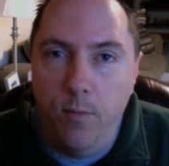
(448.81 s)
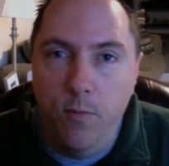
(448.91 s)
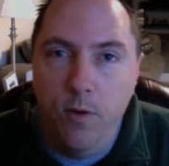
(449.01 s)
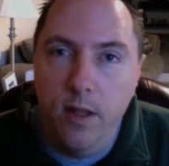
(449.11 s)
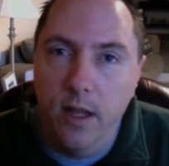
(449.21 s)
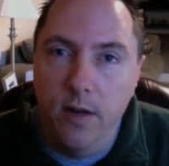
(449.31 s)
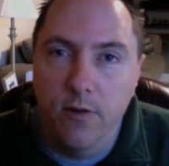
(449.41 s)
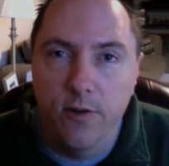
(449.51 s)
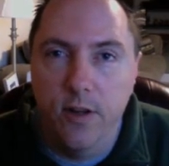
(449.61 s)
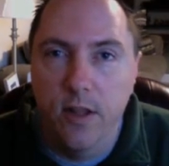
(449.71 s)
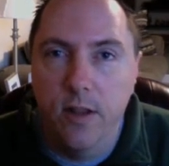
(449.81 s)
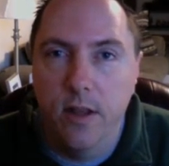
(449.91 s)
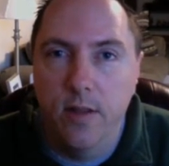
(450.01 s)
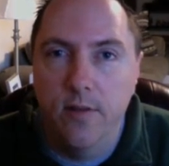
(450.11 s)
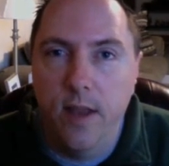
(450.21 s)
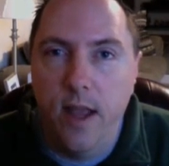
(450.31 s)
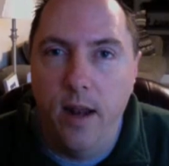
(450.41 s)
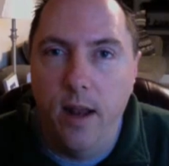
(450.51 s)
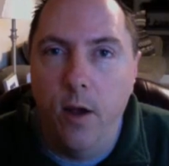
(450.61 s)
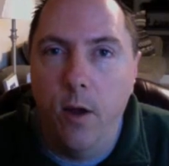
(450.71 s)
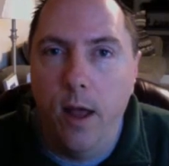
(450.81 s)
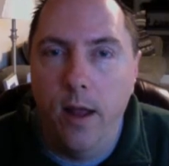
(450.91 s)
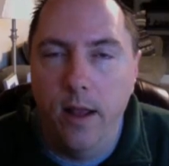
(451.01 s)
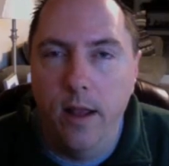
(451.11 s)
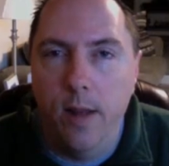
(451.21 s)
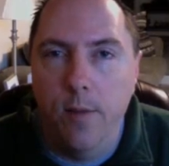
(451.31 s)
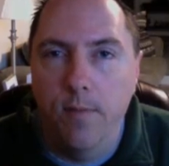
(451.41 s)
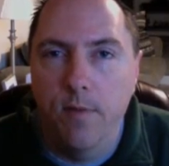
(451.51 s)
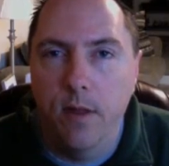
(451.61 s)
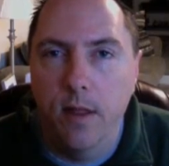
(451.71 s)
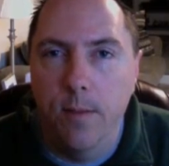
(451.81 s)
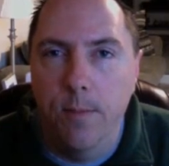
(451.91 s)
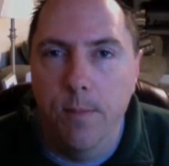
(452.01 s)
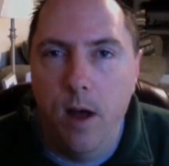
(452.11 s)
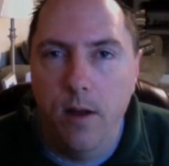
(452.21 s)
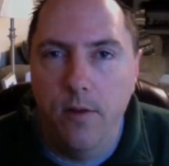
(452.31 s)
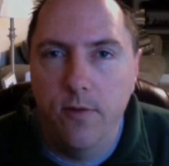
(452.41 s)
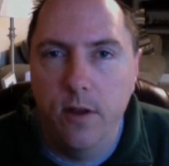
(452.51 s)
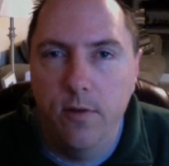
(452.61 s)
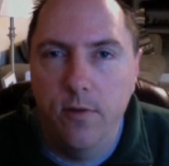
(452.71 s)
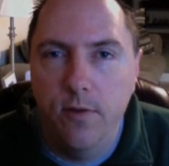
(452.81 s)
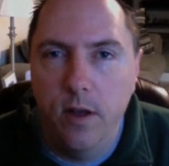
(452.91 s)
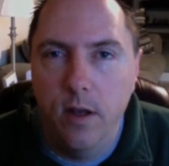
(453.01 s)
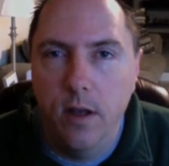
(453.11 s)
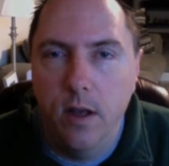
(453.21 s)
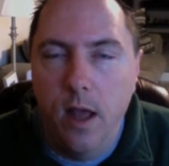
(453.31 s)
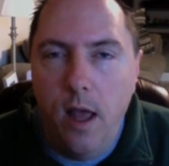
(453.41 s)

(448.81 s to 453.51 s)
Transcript: really interesting things, and I'm hopeful that the models that you see